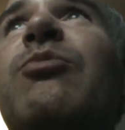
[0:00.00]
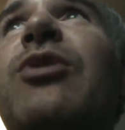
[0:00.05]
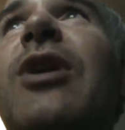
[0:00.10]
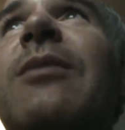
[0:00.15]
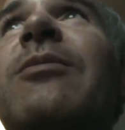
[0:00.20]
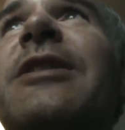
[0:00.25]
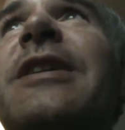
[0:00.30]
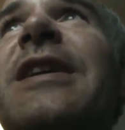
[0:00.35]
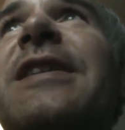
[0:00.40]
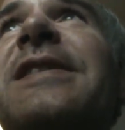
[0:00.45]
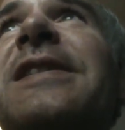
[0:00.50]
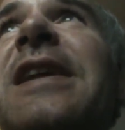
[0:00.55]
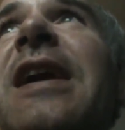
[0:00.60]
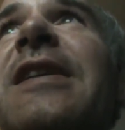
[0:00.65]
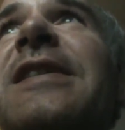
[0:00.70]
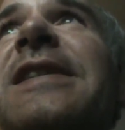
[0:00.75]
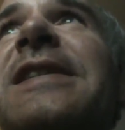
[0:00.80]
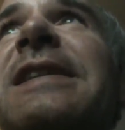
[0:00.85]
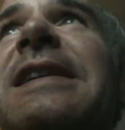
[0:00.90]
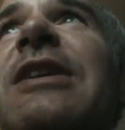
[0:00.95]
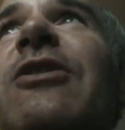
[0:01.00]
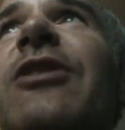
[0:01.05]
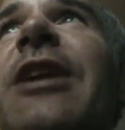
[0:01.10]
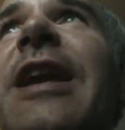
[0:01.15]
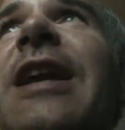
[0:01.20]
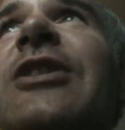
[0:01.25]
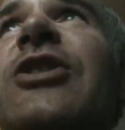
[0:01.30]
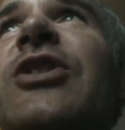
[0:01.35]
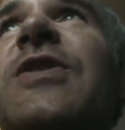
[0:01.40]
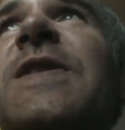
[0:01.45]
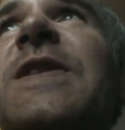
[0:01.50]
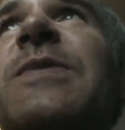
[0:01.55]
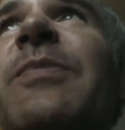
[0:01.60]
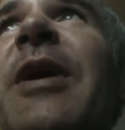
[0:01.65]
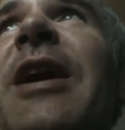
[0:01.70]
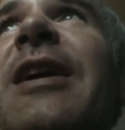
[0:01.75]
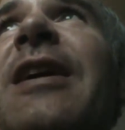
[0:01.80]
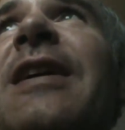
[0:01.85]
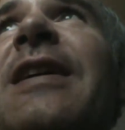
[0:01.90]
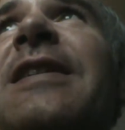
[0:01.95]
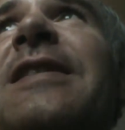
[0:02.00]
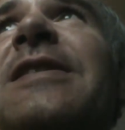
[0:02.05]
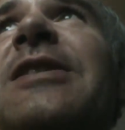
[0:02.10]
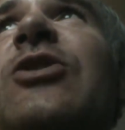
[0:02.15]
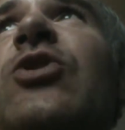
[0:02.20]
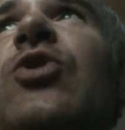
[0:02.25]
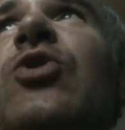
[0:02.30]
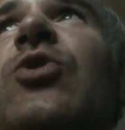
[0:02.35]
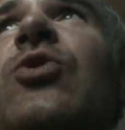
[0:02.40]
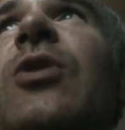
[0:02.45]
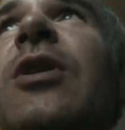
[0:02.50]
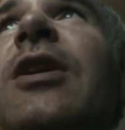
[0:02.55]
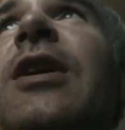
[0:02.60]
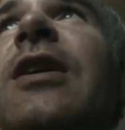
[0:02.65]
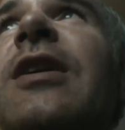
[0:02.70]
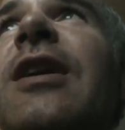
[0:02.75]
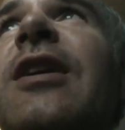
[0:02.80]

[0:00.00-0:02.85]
probably as secret agent spies, to